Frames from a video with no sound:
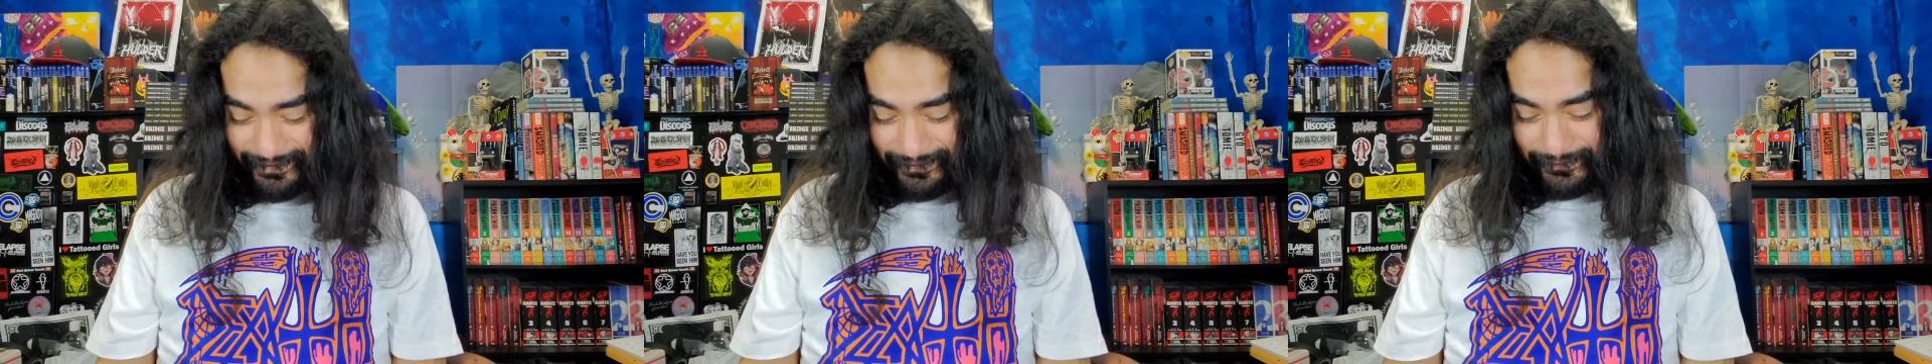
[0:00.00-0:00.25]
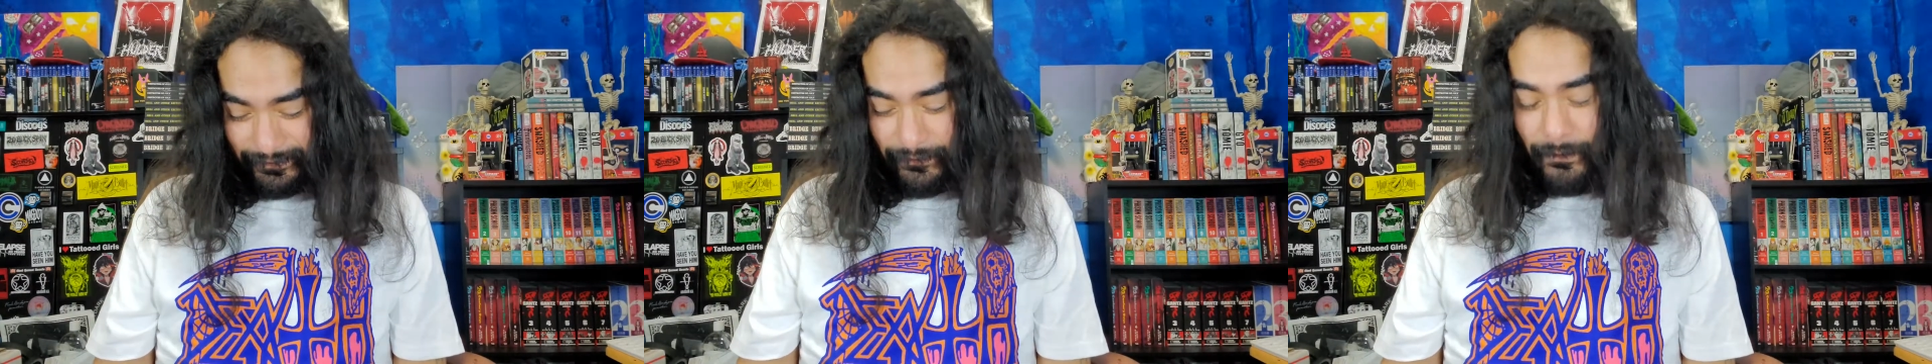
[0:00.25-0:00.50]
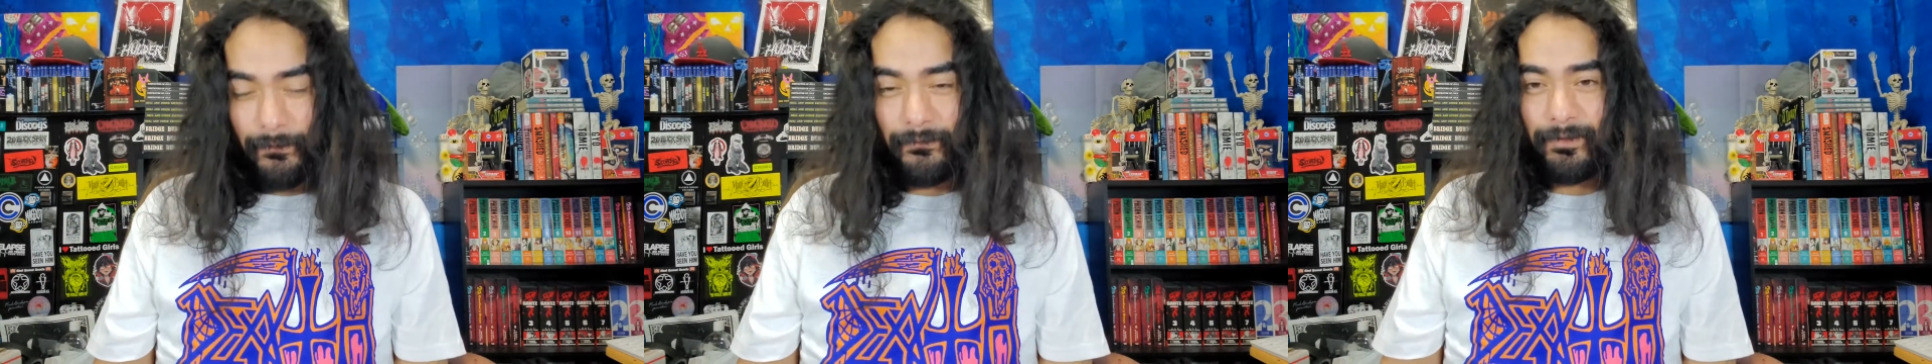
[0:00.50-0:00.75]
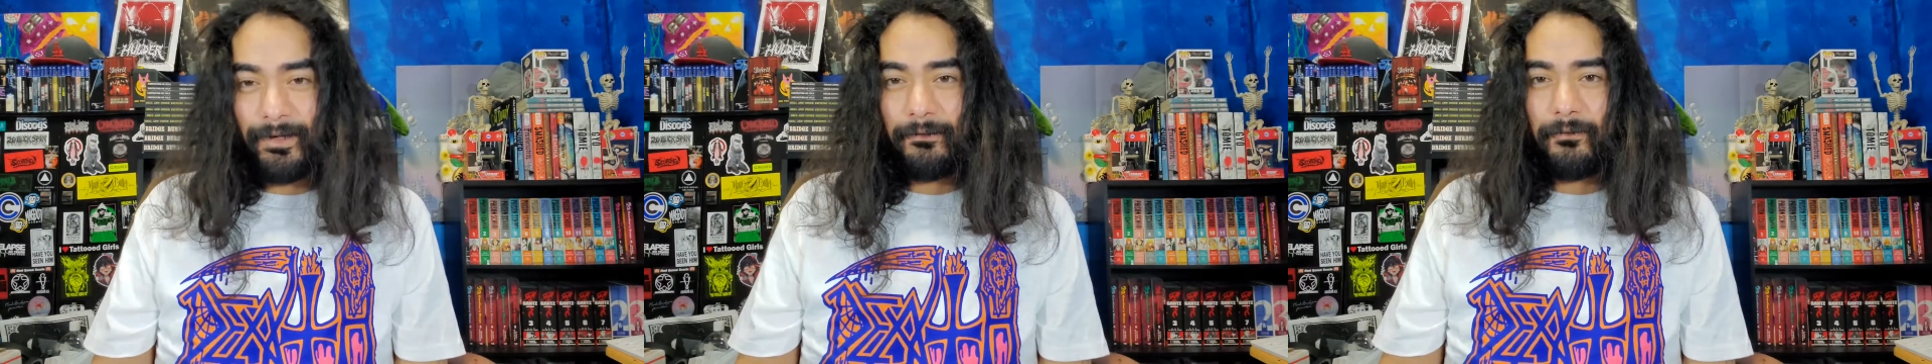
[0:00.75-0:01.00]
So
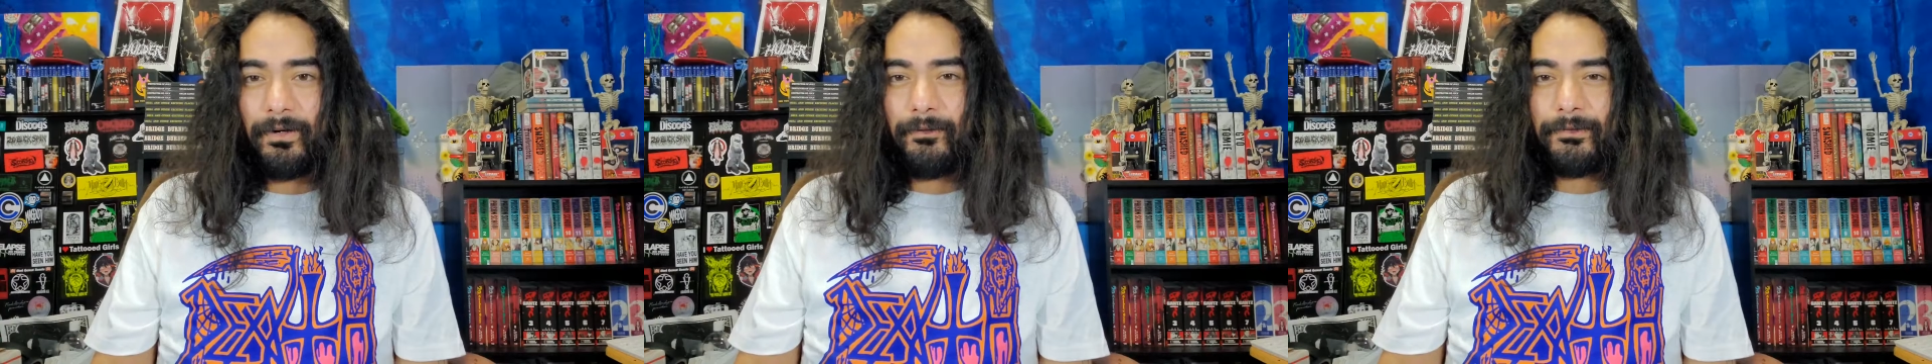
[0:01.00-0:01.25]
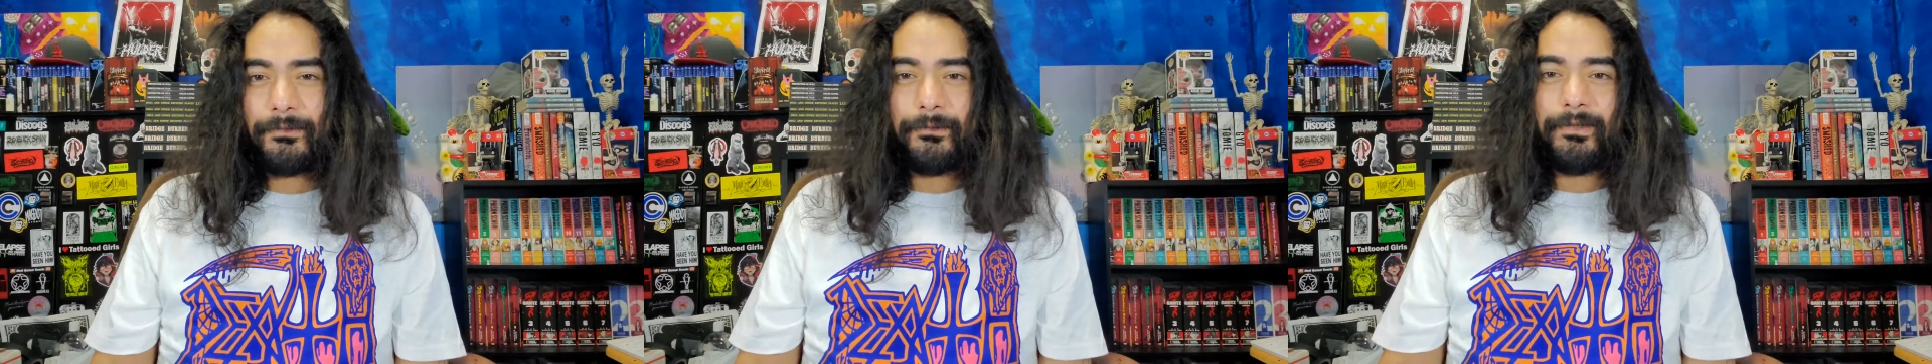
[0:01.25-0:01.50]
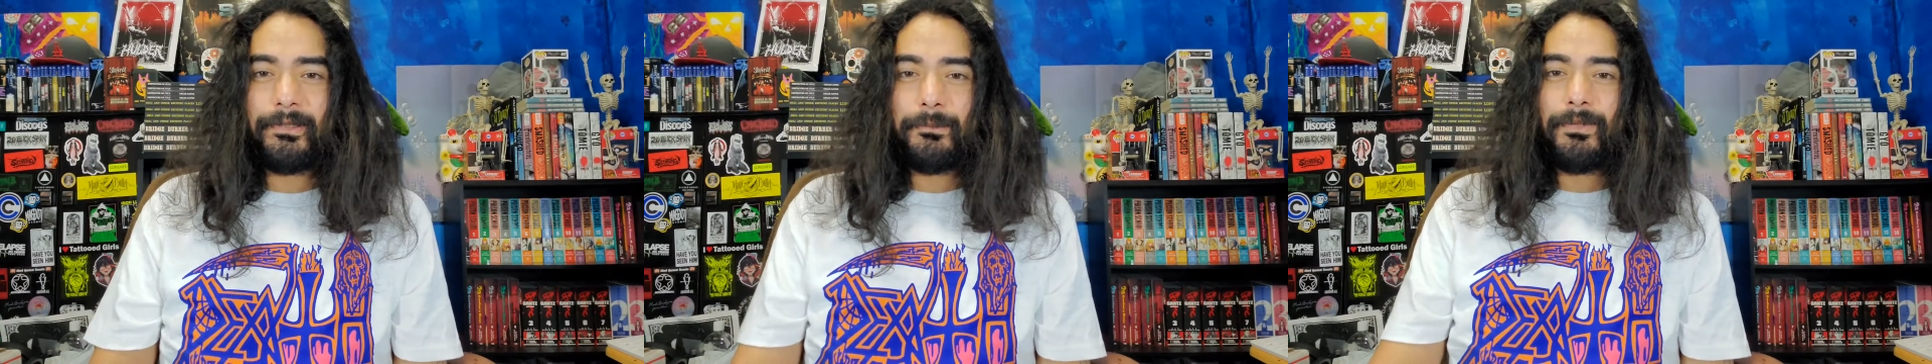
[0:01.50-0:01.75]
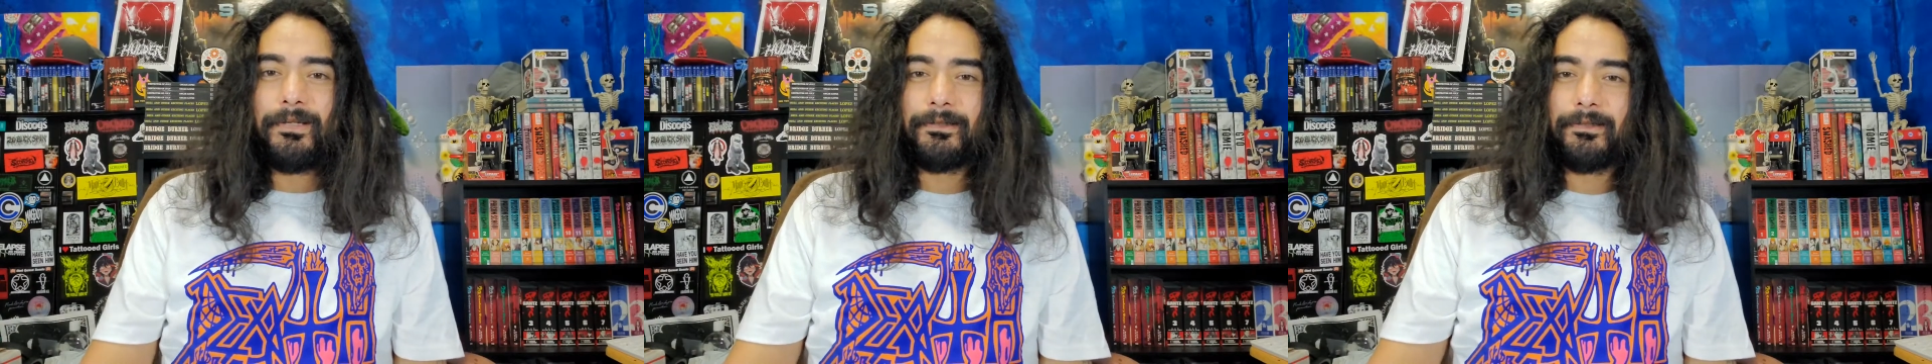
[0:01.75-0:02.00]
hopefully this won't end up
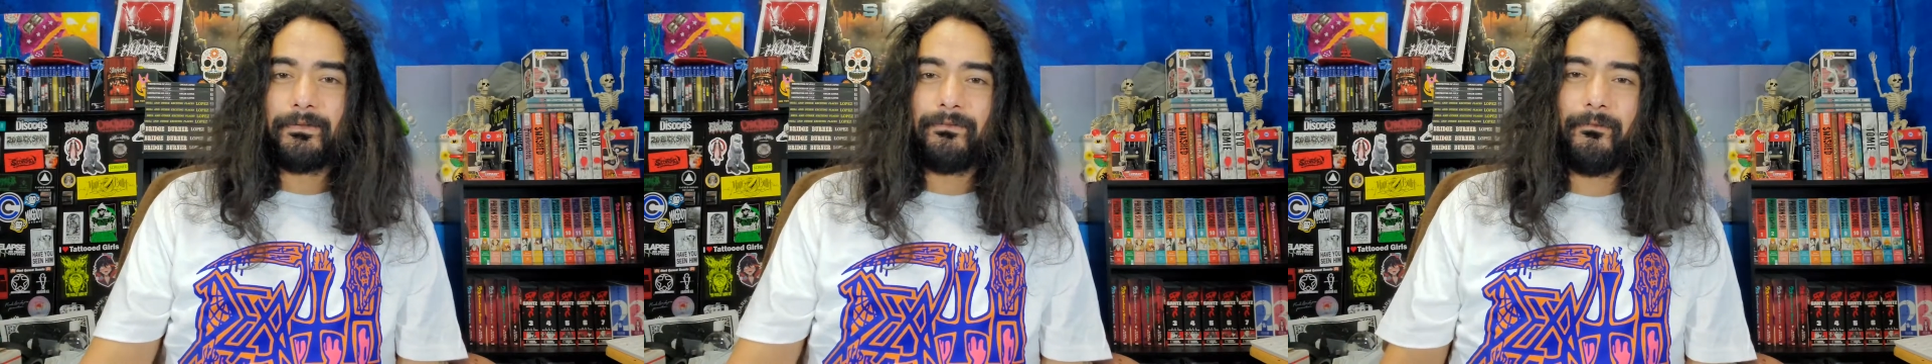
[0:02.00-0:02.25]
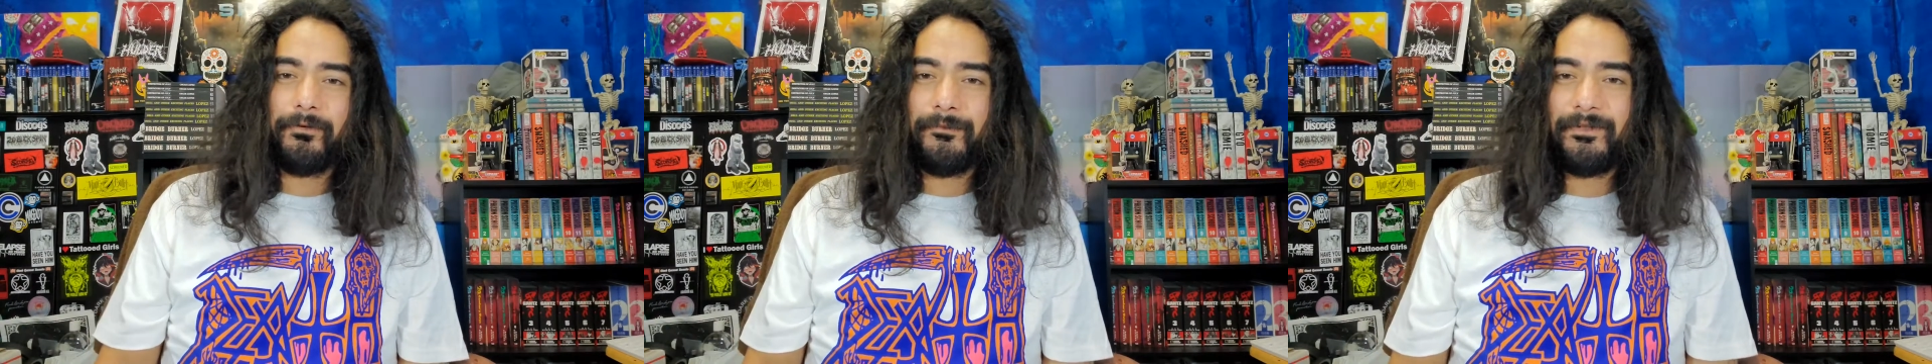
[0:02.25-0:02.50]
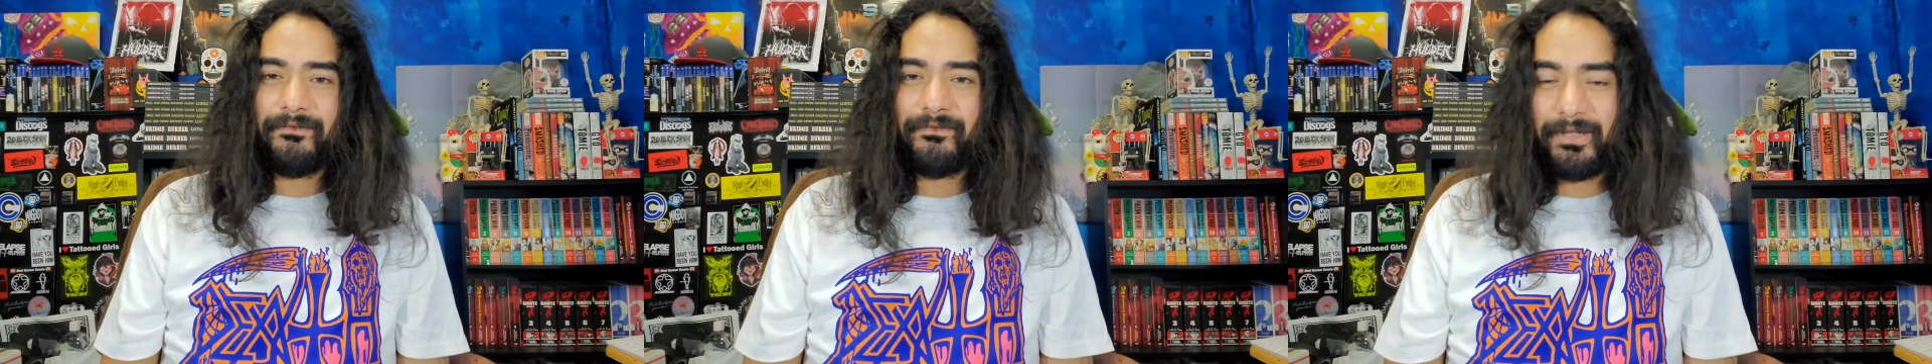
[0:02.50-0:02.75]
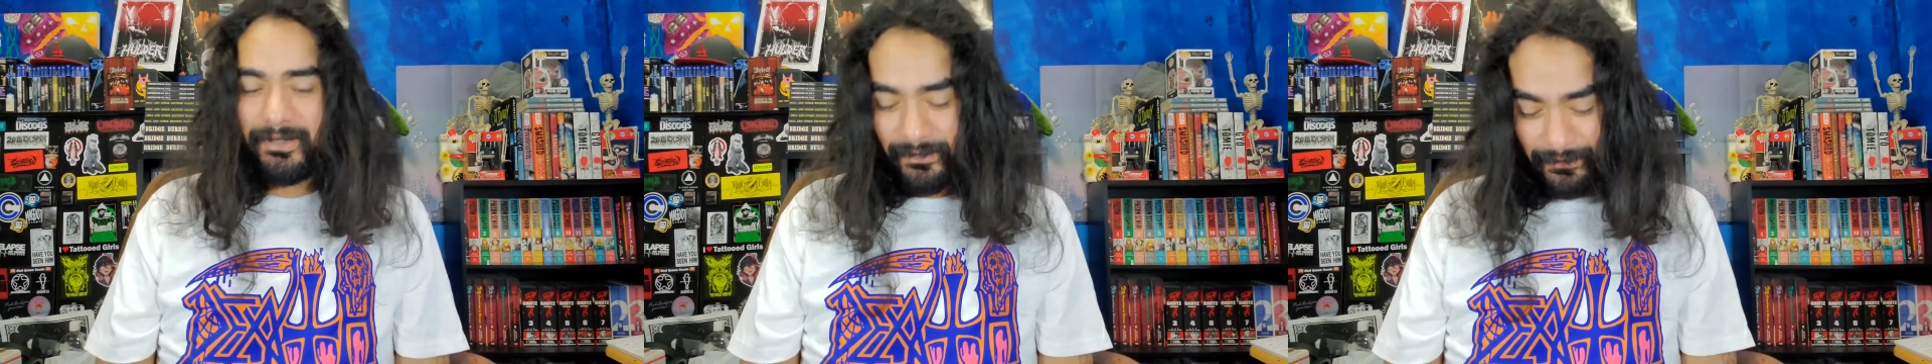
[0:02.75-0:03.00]
being another 40-minute
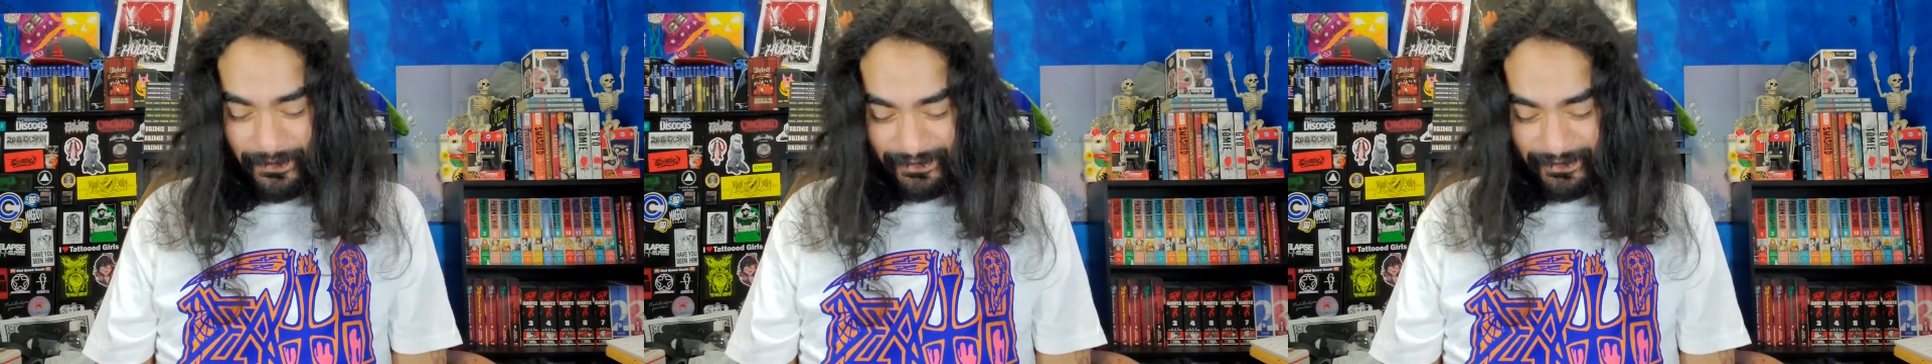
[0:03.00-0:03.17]
video